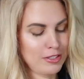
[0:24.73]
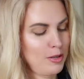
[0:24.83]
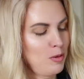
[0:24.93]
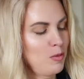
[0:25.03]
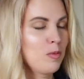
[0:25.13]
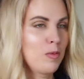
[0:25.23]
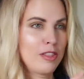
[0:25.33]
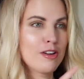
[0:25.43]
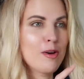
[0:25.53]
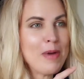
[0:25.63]
So
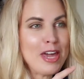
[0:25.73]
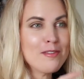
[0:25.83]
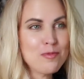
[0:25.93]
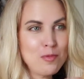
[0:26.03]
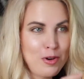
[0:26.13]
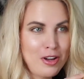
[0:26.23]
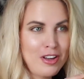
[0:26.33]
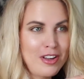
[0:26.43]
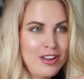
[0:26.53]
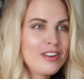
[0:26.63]
whether you're made of
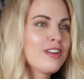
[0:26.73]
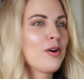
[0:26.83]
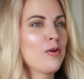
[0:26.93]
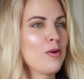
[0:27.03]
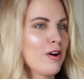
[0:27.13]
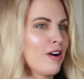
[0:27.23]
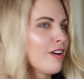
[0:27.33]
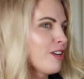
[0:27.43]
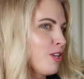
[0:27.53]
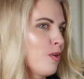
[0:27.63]
wood
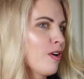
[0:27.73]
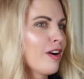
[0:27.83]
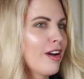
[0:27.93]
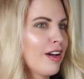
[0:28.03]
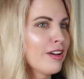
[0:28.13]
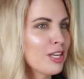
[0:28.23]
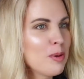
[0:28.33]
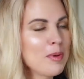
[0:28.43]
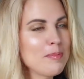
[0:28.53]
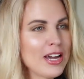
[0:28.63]
or you're a
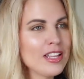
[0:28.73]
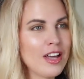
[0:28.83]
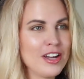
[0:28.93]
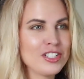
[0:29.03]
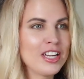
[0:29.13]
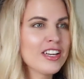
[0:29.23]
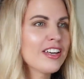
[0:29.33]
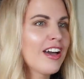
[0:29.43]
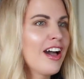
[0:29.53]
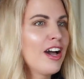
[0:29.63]
human
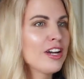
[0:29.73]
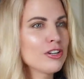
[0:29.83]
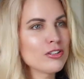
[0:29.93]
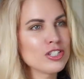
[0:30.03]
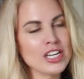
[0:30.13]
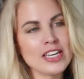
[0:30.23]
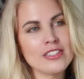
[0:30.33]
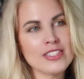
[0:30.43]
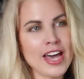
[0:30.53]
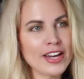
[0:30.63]
biologic, uh, your
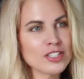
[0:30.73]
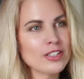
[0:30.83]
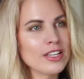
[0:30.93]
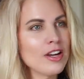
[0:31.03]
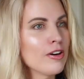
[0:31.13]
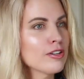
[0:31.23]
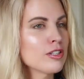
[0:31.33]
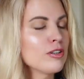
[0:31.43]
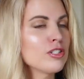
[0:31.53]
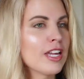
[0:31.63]
genes actually are
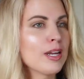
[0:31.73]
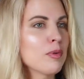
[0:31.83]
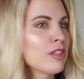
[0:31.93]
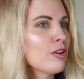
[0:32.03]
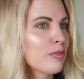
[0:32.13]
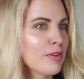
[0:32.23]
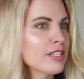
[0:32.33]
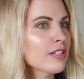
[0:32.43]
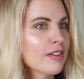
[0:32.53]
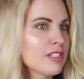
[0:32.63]
associated with your
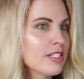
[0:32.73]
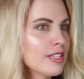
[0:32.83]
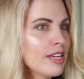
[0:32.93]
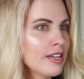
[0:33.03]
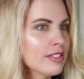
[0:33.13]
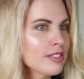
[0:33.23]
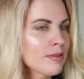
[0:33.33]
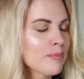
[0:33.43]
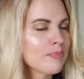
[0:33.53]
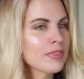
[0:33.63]
risk of disease.